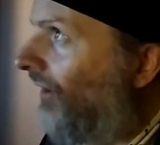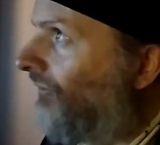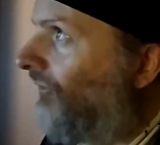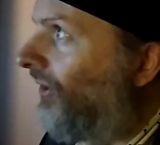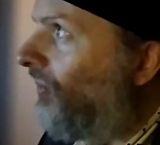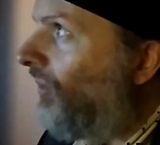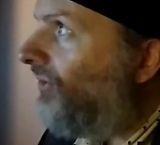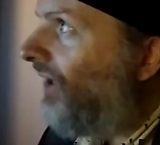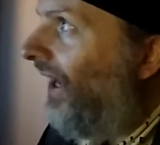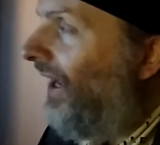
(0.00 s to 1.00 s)
outfit
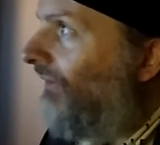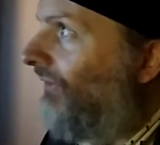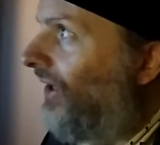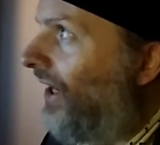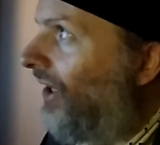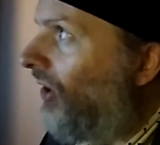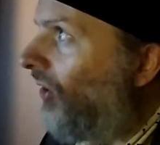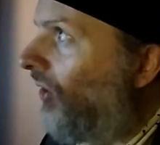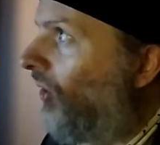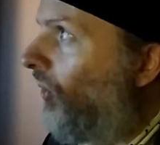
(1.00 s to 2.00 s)
was Aviator,
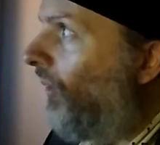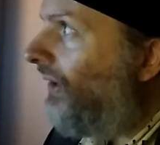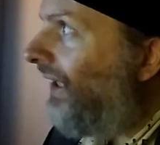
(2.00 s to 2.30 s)
who in